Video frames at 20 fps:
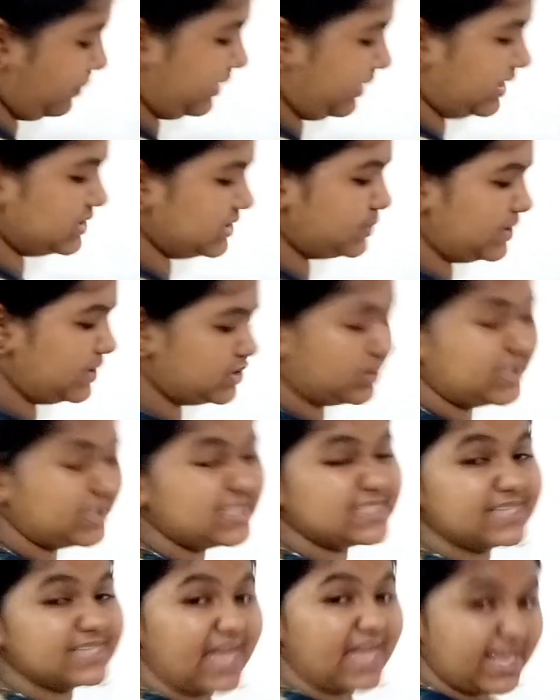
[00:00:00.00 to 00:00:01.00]
because we took it
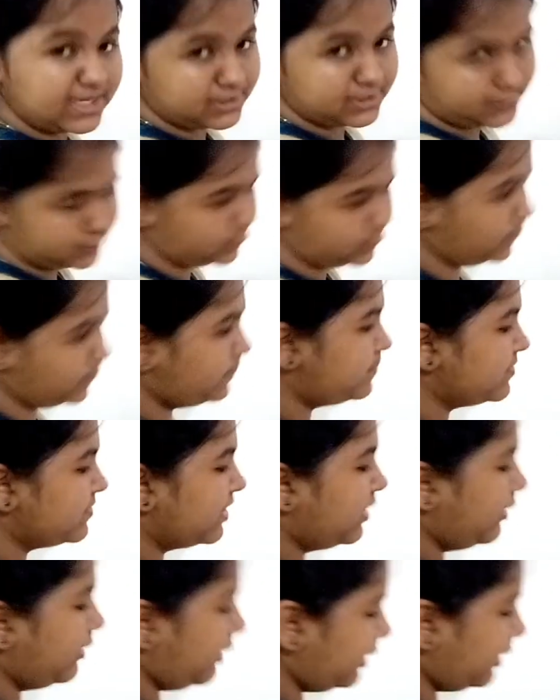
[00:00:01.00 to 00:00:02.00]
as N2
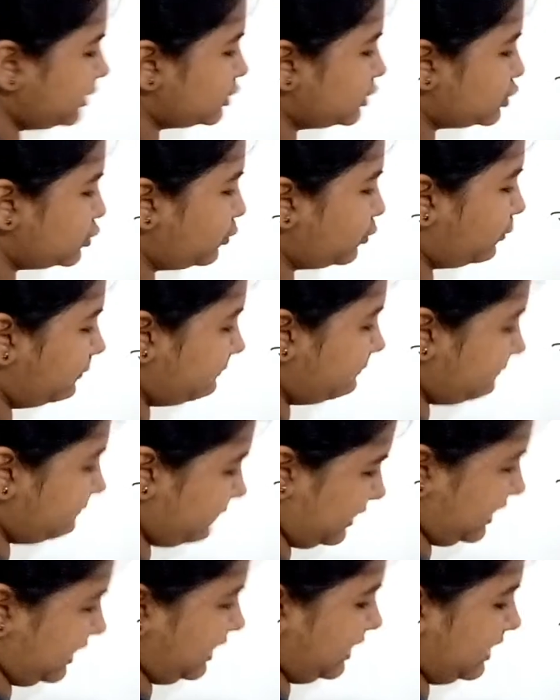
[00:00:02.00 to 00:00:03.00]
into
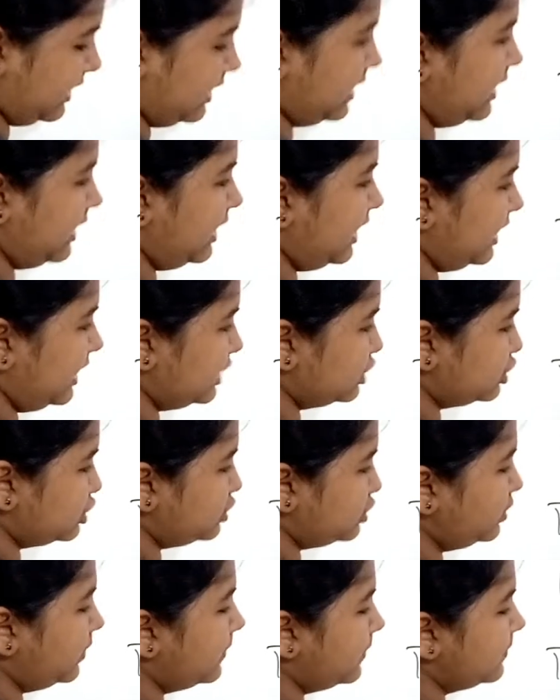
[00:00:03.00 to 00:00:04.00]
V into
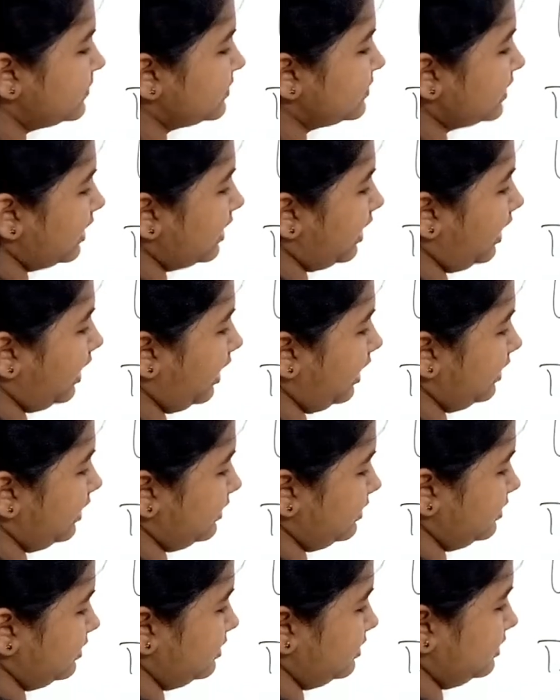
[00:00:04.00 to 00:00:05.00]

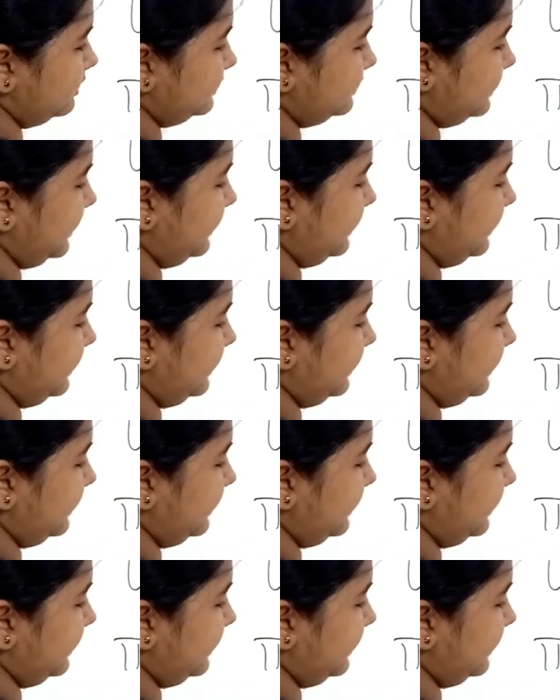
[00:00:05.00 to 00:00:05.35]
RT.